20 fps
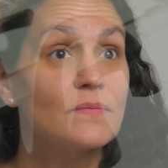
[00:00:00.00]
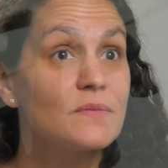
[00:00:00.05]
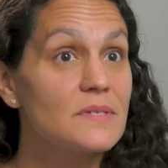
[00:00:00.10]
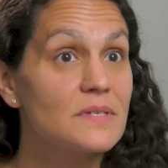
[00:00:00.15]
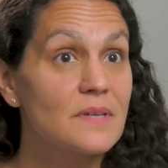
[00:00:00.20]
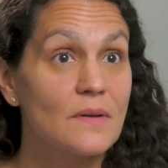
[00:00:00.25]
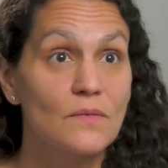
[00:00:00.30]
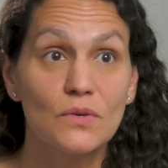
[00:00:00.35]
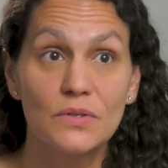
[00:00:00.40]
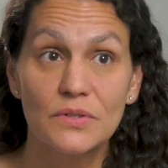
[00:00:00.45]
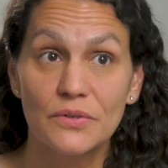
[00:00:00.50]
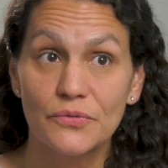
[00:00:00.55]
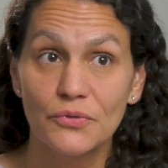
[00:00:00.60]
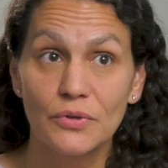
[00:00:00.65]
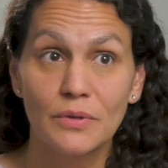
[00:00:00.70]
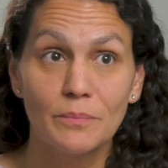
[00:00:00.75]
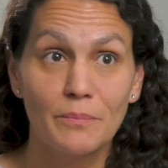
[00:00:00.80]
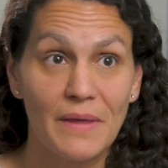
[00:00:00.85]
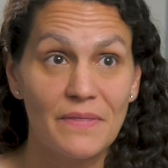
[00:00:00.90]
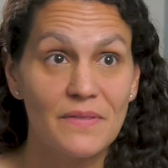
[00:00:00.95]
several
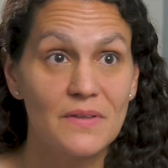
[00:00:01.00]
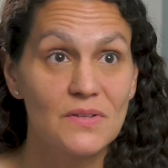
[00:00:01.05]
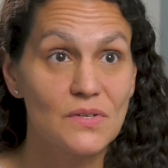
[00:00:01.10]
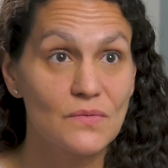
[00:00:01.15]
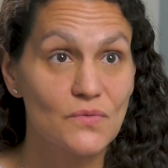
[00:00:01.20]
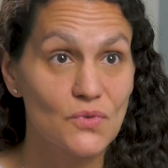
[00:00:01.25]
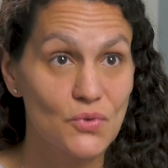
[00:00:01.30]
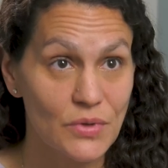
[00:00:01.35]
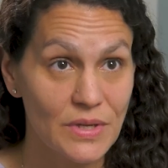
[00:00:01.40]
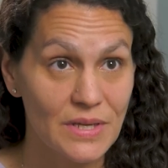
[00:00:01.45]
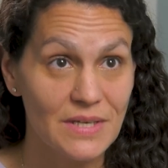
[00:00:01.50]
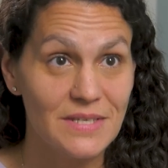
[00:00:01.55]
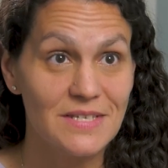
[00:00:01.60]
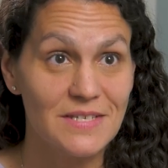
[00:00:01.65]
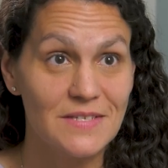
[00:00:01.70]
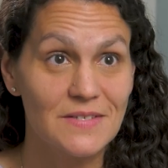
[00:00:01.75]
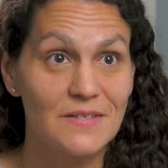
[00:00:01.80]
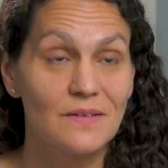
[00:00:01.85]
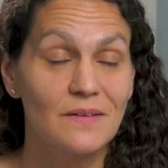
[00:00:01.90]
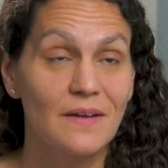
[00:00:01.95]
different methods of treating
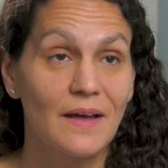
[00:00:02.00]
seasonal